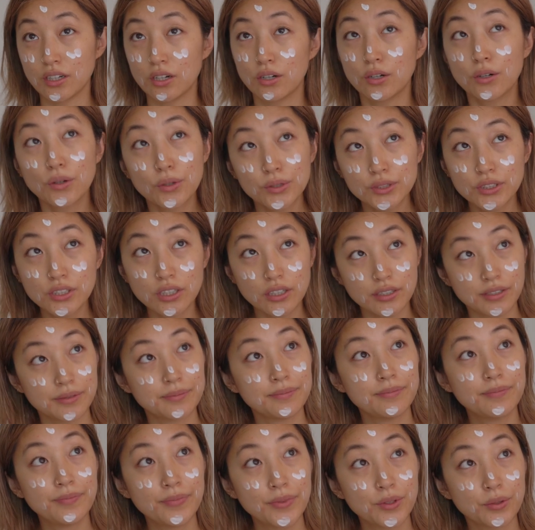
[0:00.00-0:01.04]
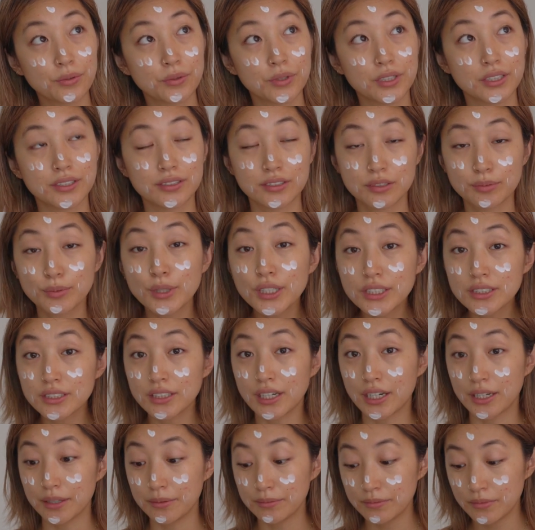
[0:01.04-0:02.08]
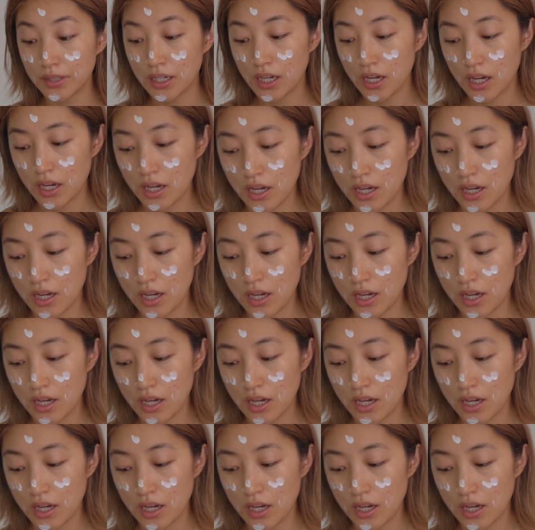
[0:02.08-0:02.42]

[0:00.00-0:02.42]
in the autumn or in the springtime